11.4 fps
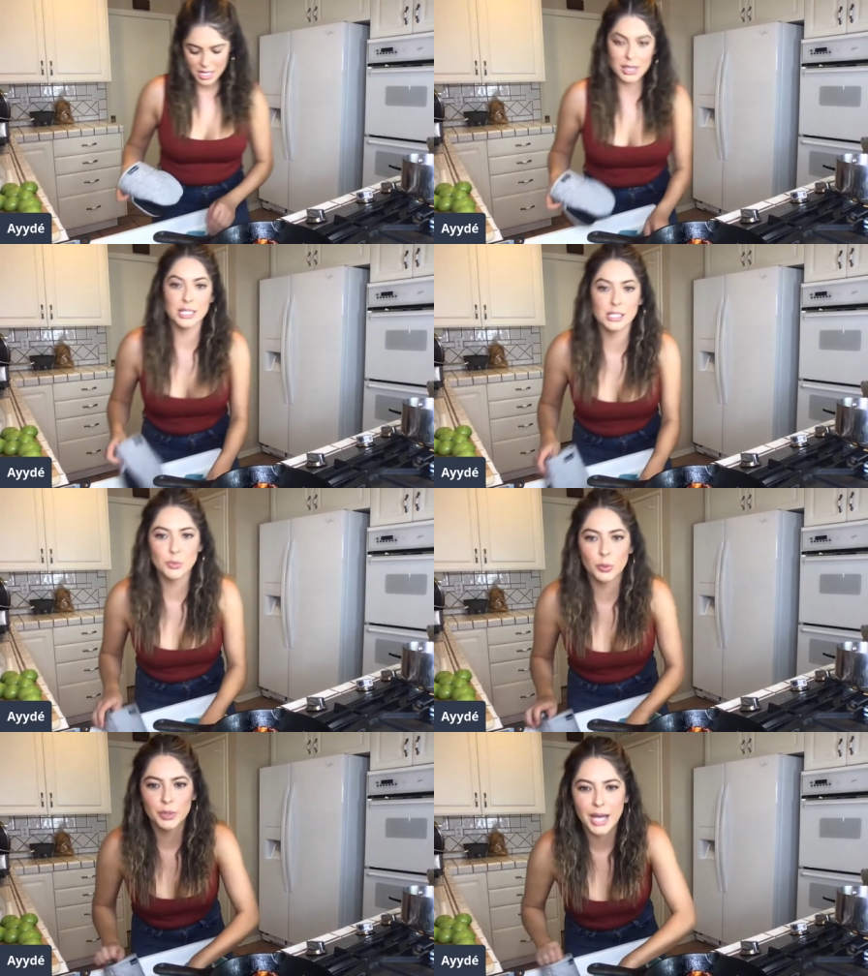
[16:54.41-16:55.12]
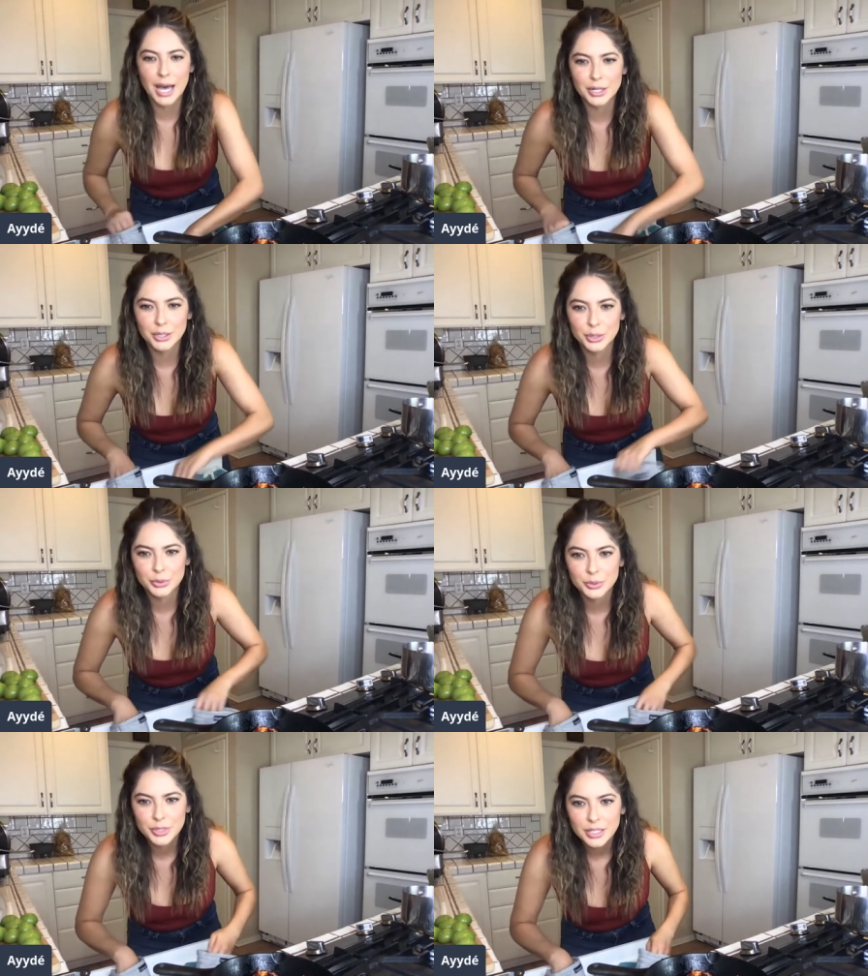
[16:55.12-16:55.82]
this is what we gotta
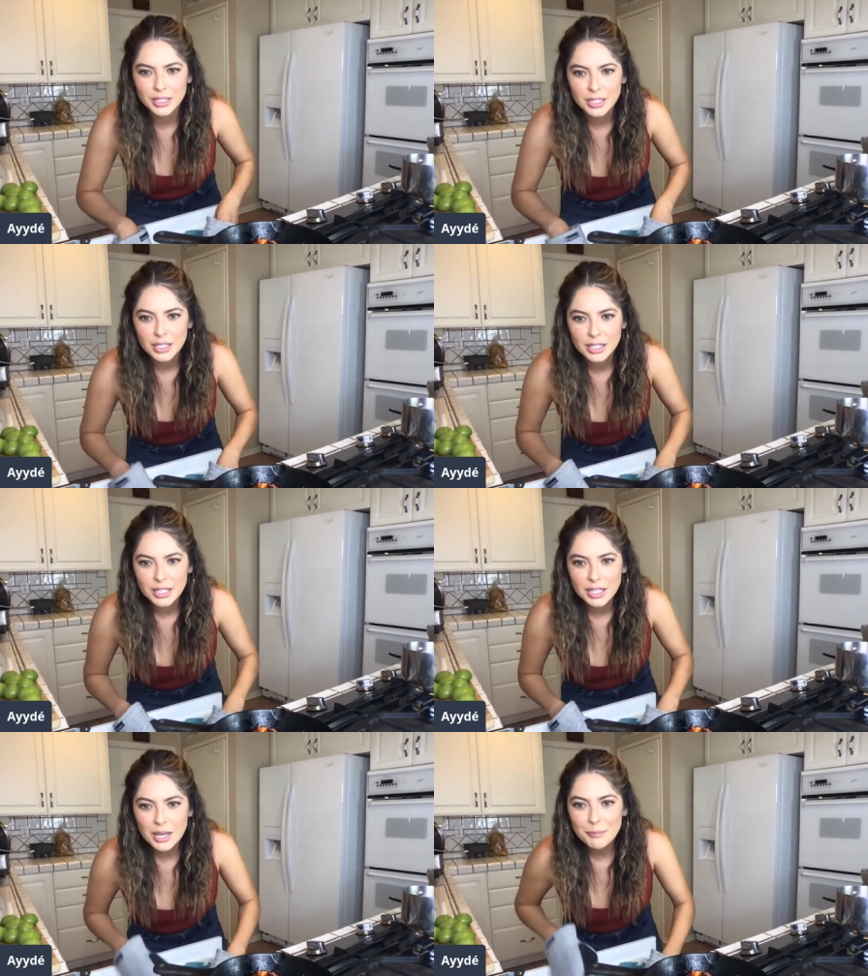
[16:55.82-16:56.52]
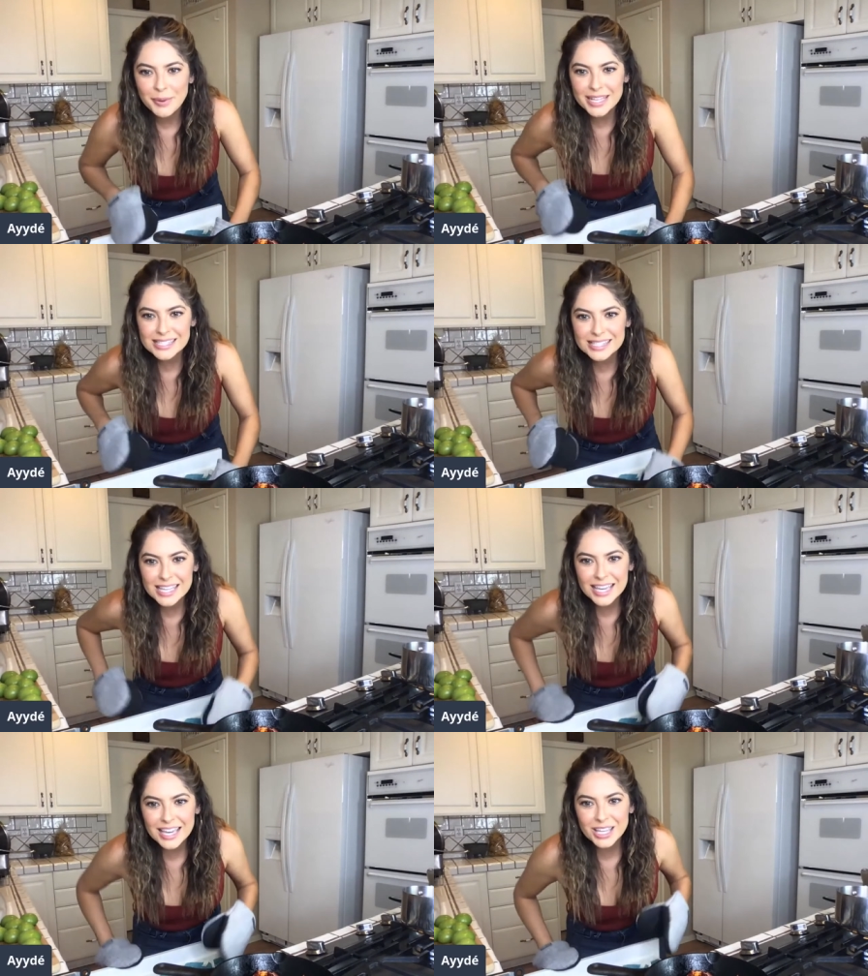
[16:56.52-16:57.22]
do.
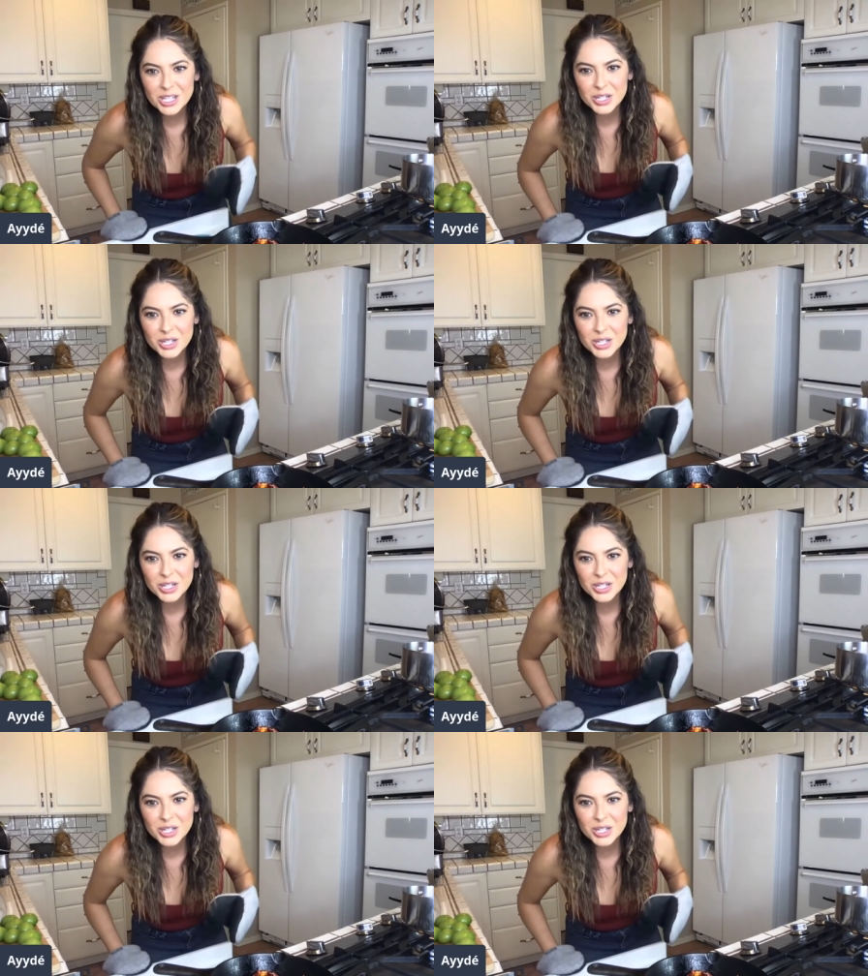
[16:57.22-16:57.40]
BC,